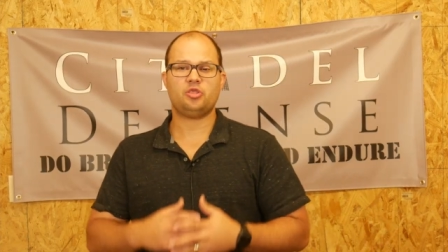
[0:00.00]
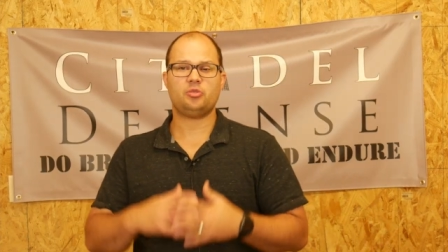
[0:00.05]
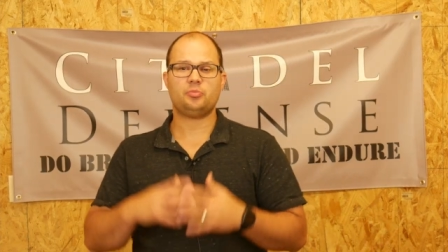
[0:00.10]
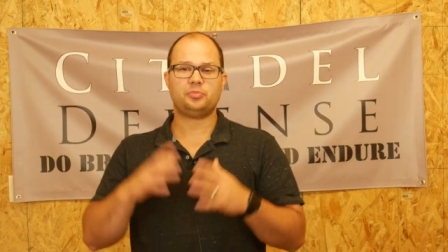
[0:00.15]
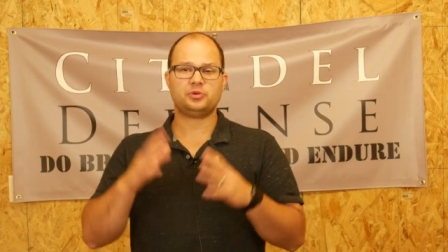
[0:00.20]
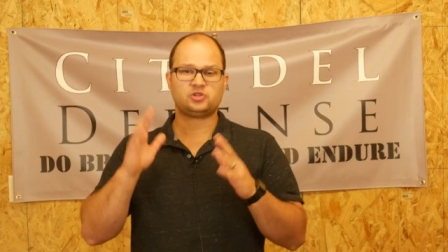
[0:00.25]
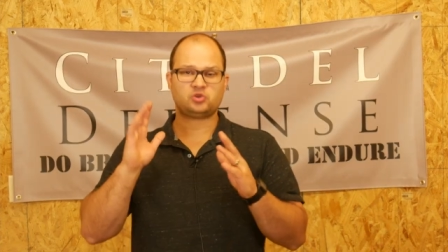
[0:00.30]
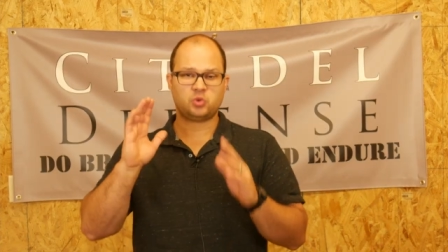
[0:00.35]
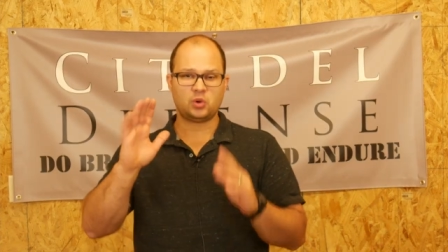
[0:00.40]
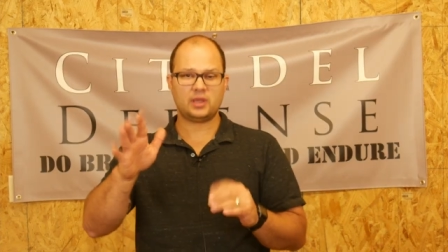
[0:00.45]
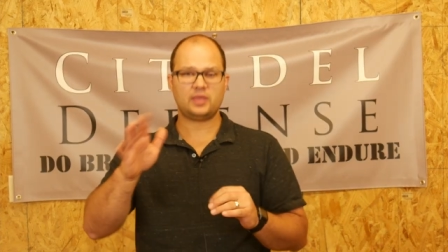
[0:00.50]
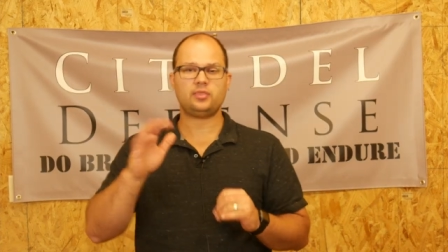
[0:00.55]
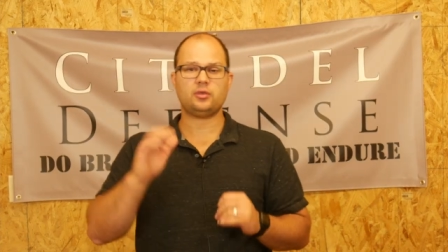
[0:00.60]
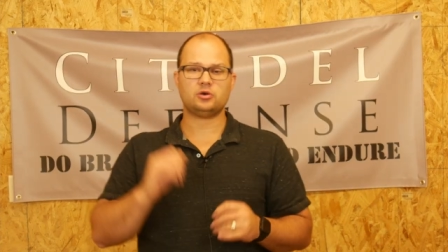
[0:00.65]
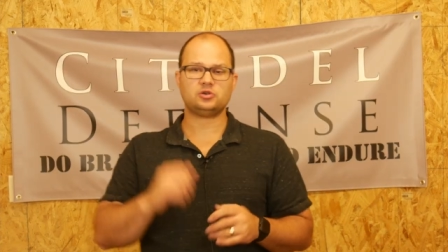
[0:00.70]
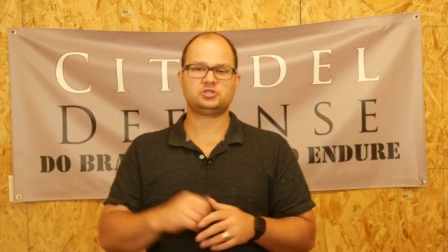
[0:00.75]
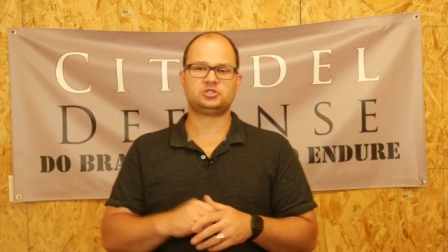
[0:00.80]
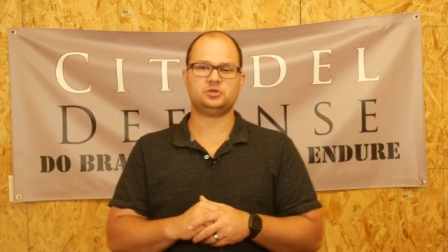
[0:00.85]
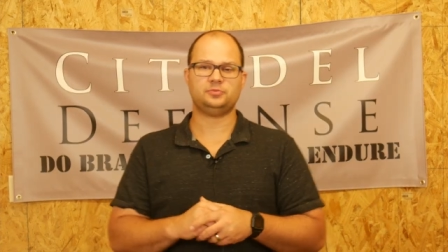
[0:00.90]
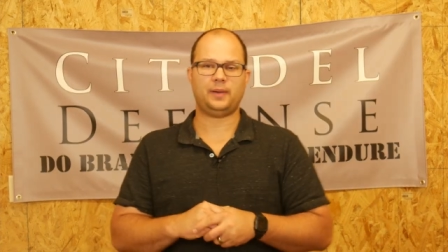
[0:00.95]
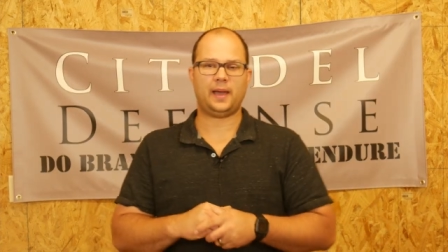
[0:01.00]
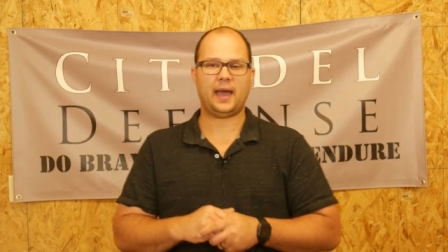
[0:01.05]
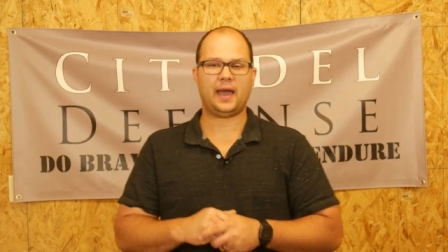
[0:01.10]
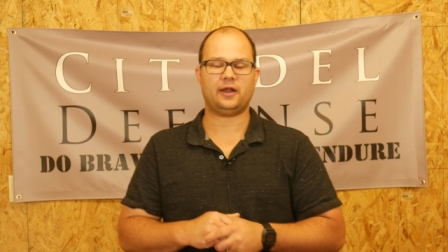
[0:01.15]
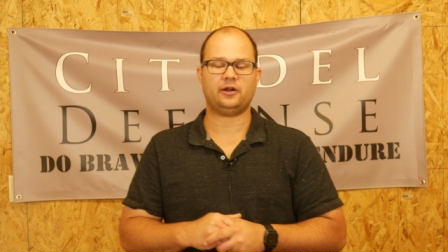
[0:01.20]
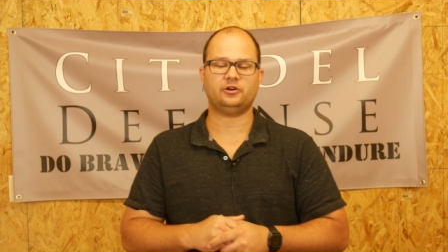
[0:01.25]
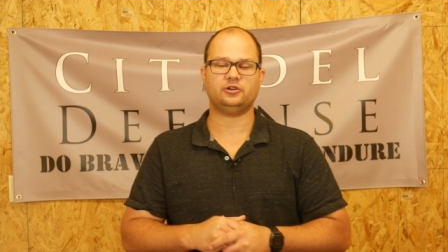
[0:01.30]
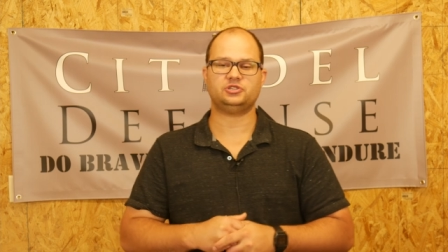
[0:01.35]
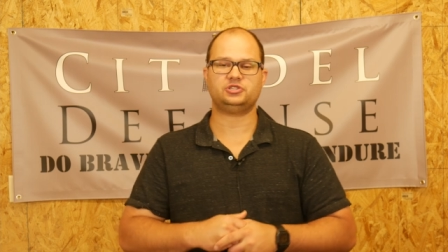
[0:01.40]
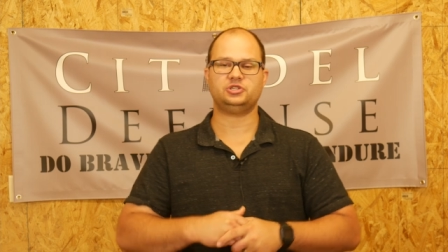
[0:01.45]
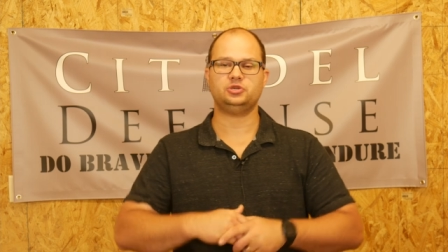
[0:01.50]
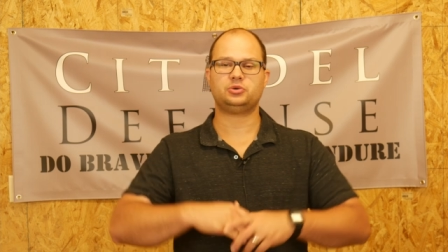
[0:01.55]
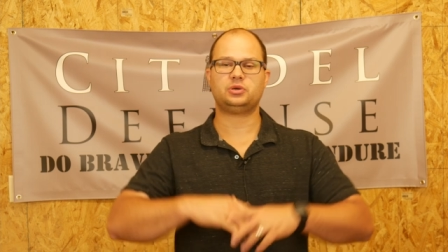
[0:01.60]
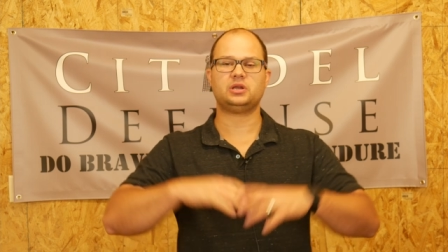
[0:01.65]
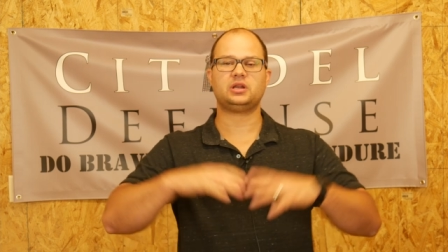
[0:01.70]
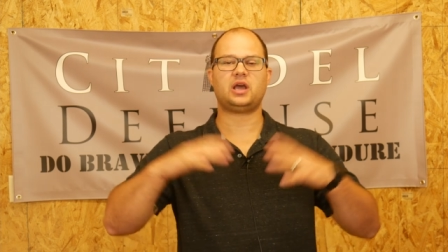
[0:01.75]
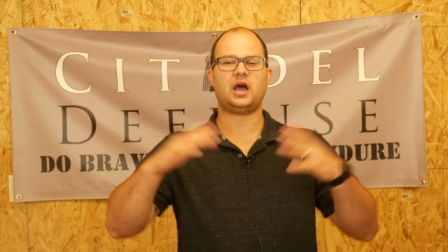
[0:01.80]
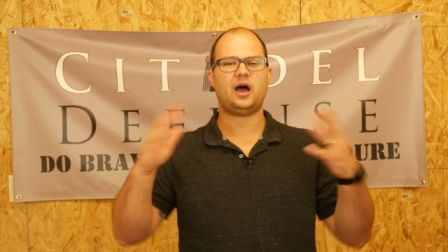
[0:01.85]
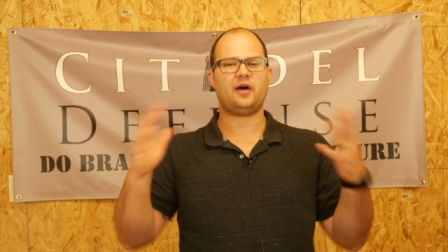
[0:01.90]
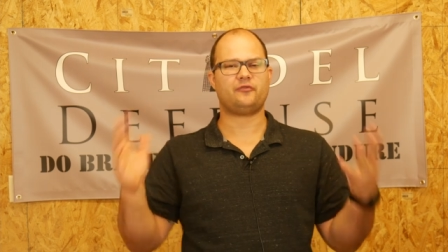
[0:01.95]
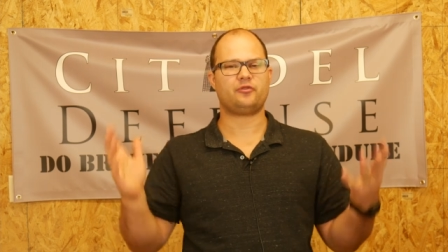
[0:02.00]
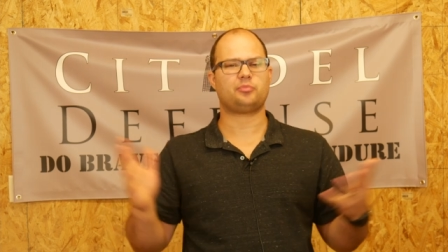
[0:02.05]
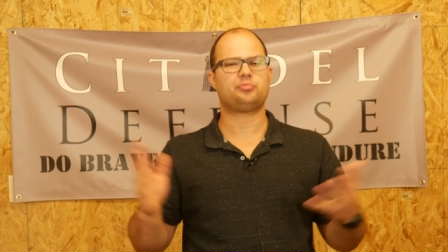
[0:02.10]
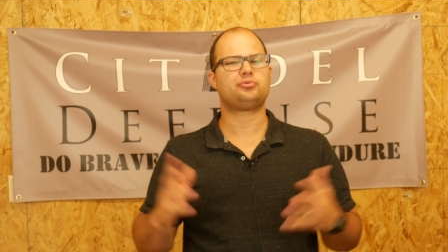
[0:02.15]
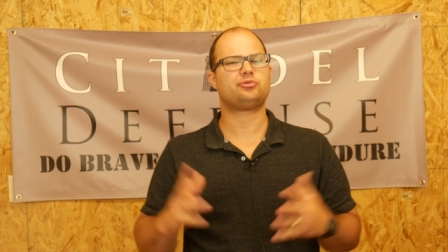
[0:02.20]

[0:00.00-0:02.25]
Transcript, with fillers: between those two patterns, you can cover